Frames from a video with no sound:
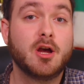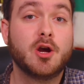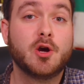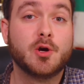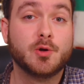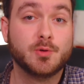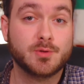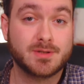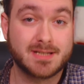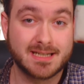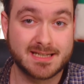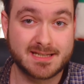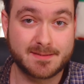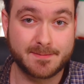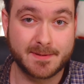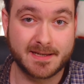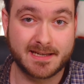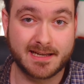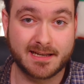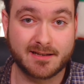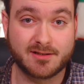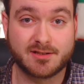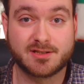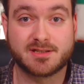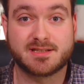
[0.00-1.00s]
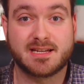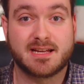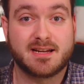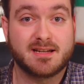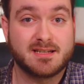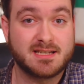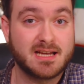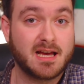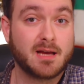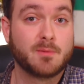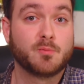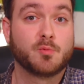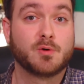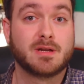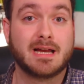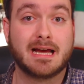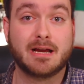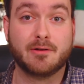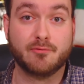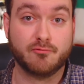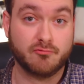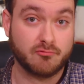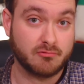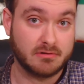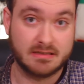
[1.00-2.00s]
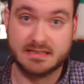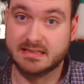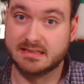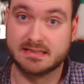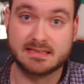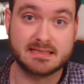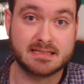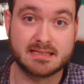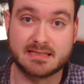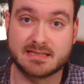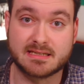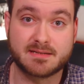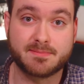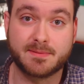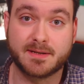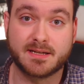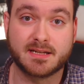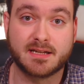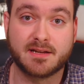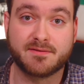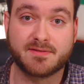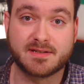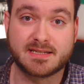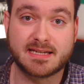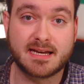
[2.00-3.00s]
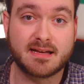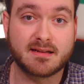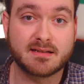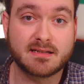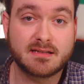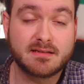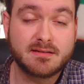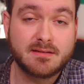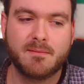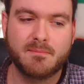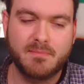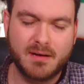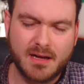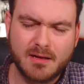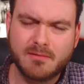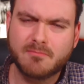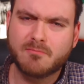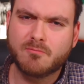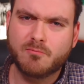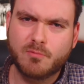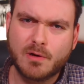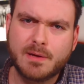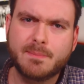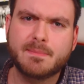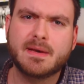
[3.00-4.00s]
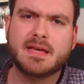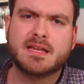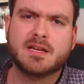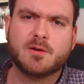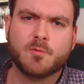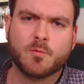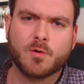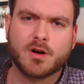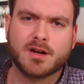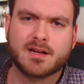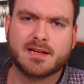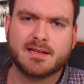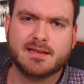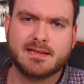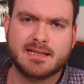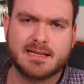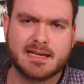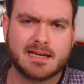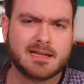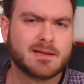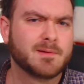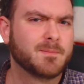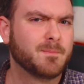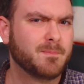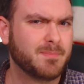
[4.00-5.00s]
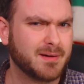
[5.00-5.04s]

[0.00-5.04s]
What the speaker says: who did speak English at a time when I really didn't speak enough Italian. But we made it work in the end.